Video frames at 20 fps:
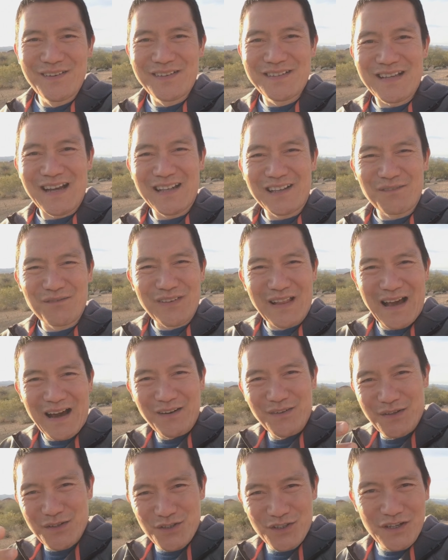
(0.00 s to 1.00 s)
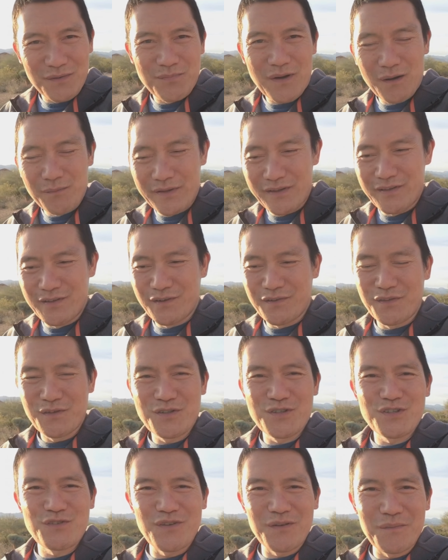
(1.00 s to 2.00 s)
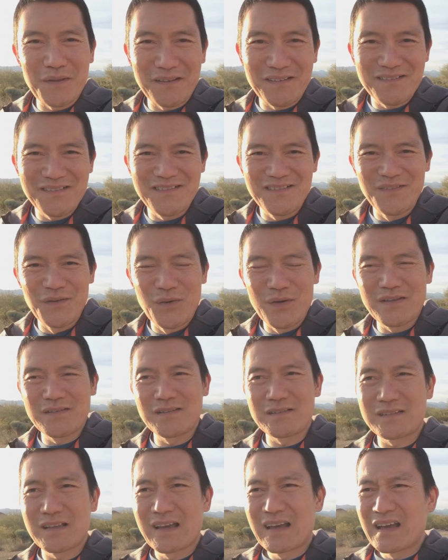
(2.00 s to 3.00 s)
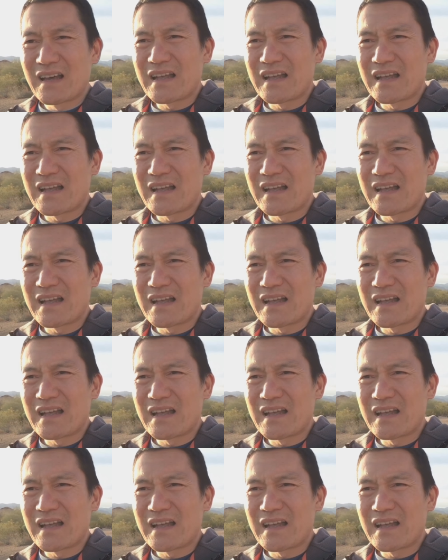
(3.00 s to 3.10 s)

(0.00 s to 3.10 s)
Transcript: It's kind of loud, as you could probably hear. There's screaming noises.